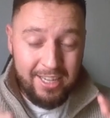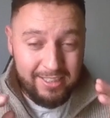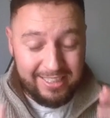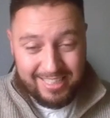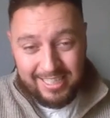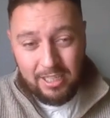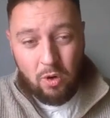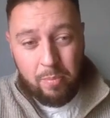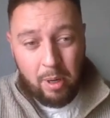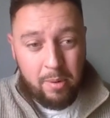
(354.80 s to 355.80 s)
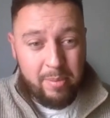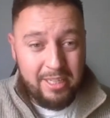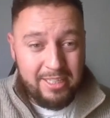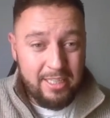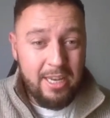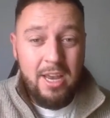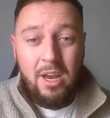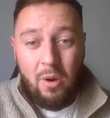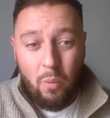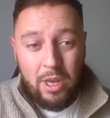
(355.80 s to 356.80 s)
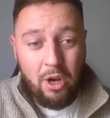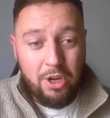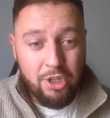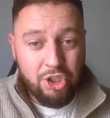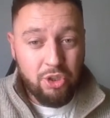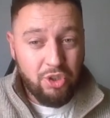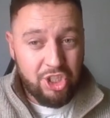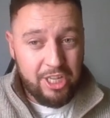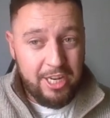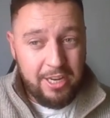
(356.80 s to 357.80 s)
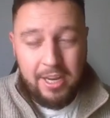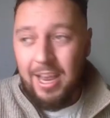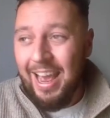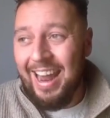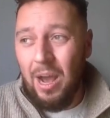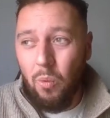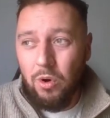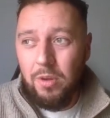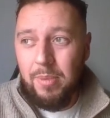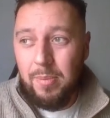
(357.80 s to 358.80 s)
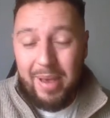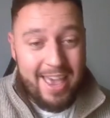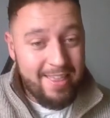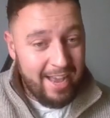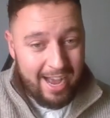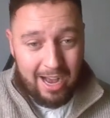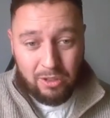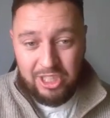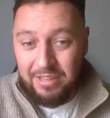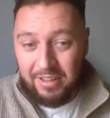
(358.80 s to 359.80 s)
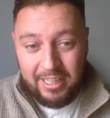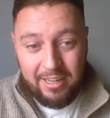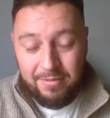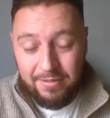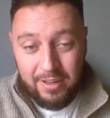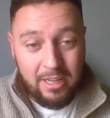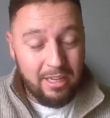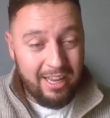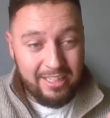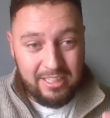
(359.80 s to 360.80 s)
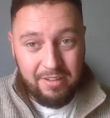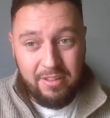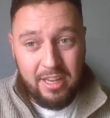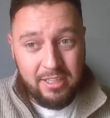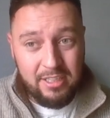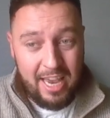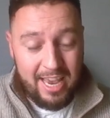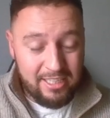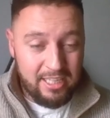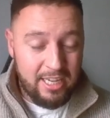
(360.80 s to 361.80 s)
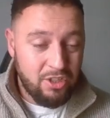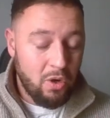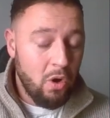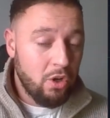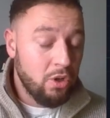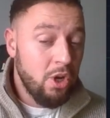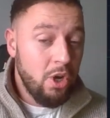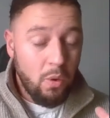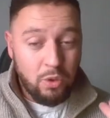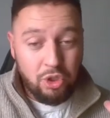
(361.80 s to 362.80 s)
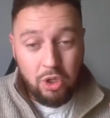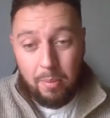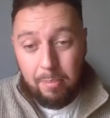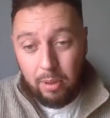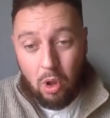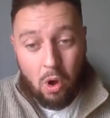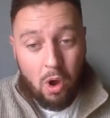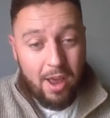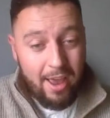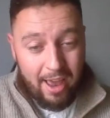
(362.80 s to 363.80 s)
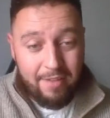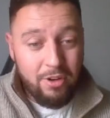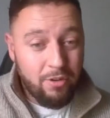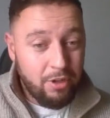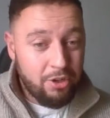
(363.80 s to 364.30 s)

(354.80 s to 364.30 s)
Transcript: statistical probability we are going to succeed. And I wouldn't be betting the house if I didn't feel as if this Xcn token was going to blow every other